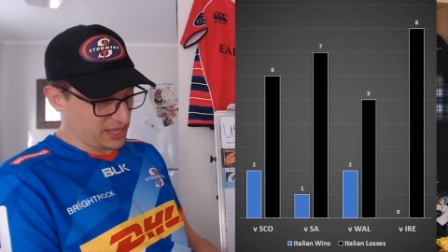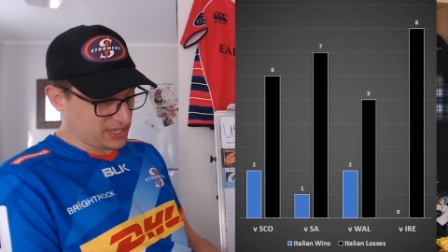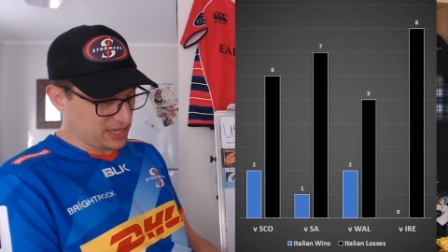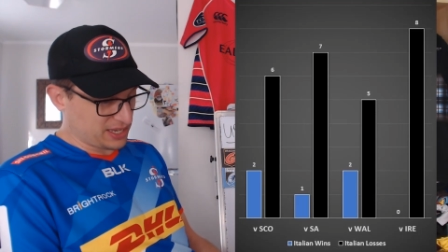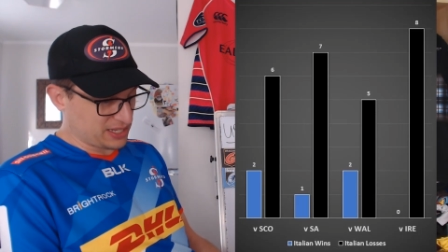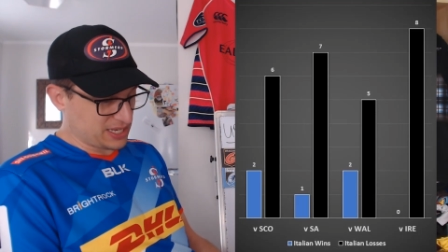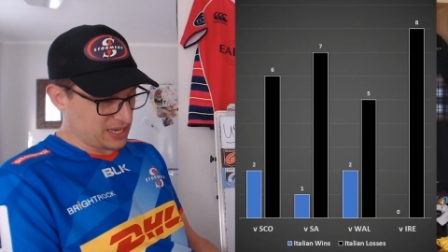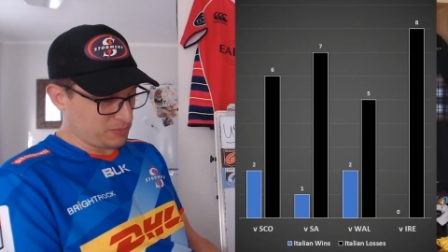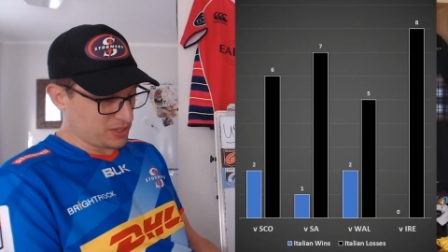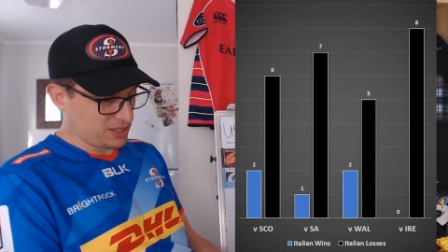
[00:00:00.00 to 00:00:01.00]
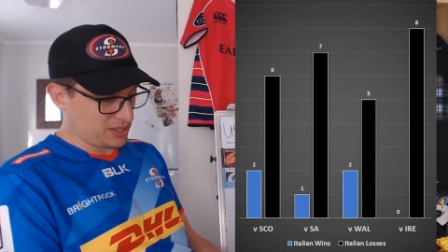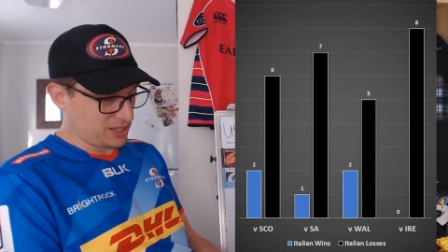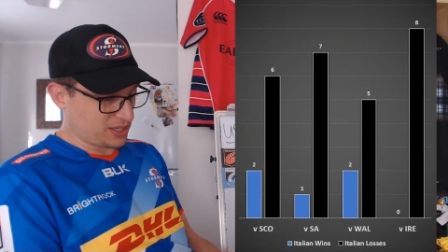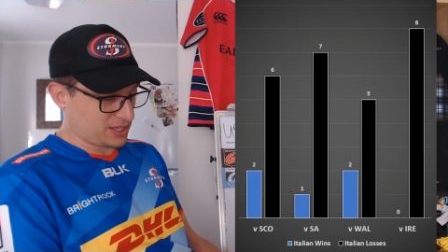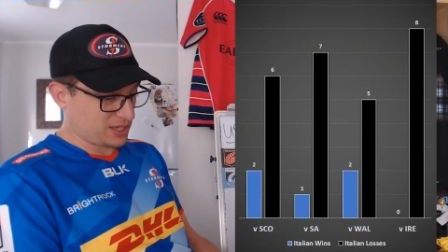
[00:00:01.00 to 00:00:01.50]
Italian teams in
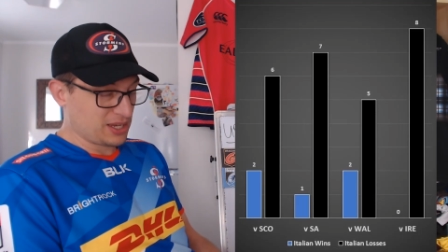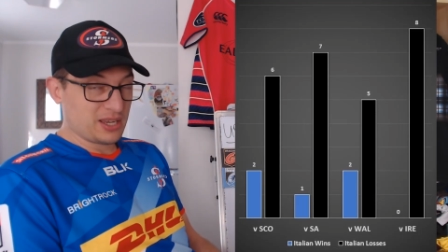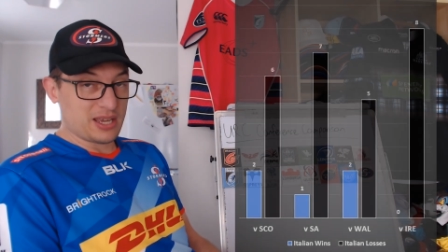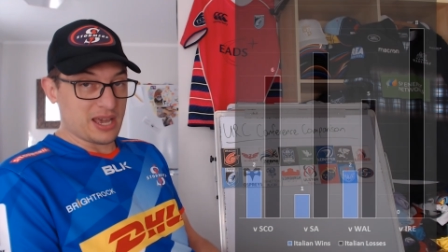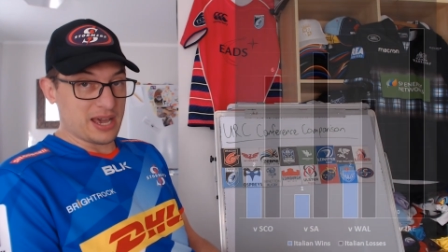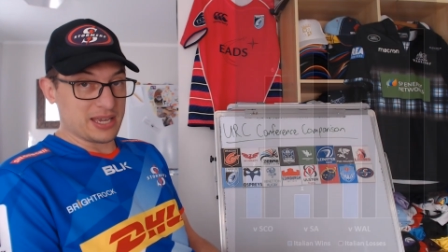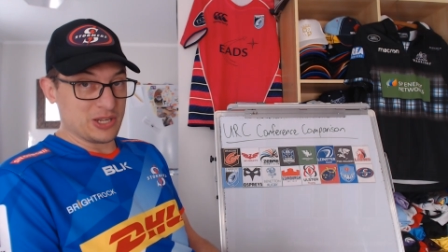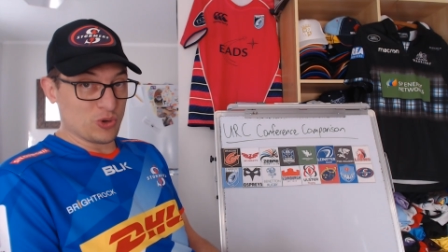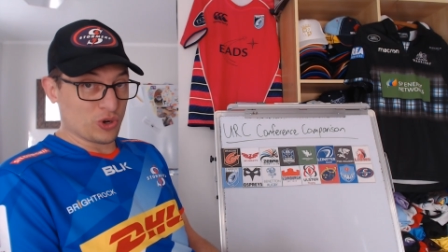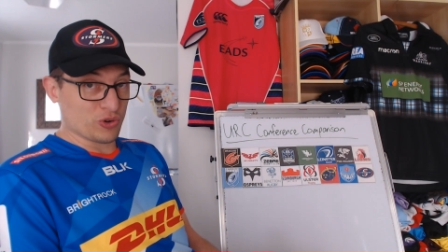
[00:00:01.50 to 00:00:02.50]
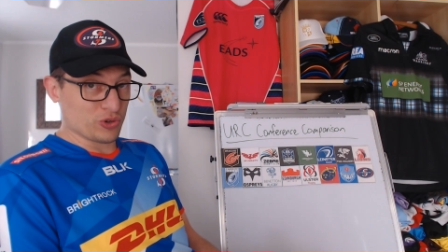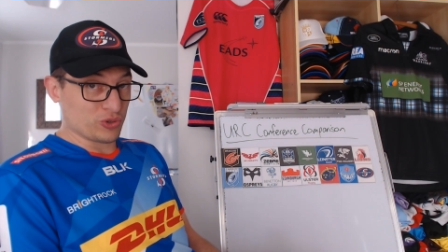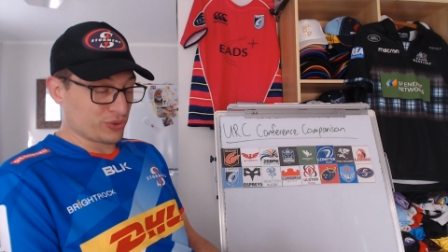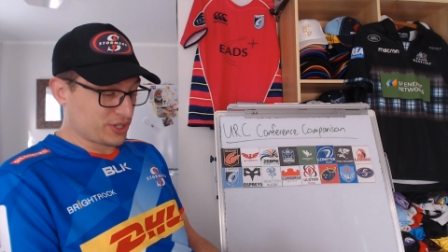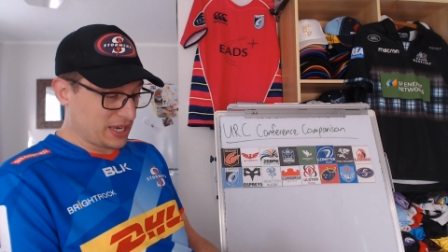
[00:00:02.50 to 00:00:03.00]
this
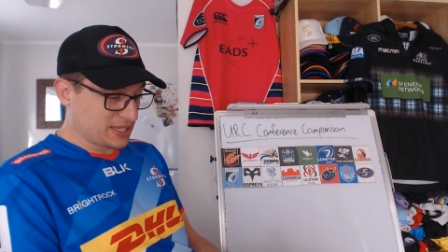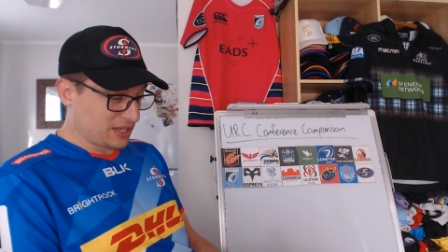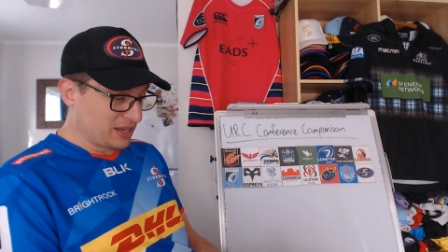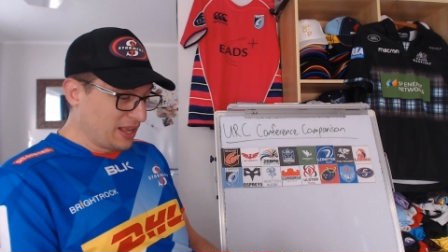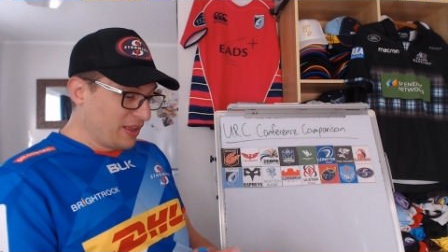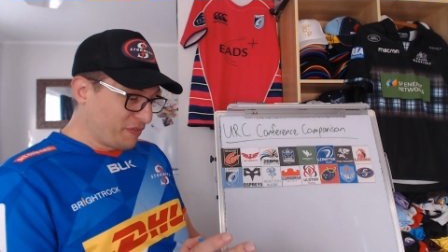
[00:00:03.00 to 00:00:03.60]
inaugural season.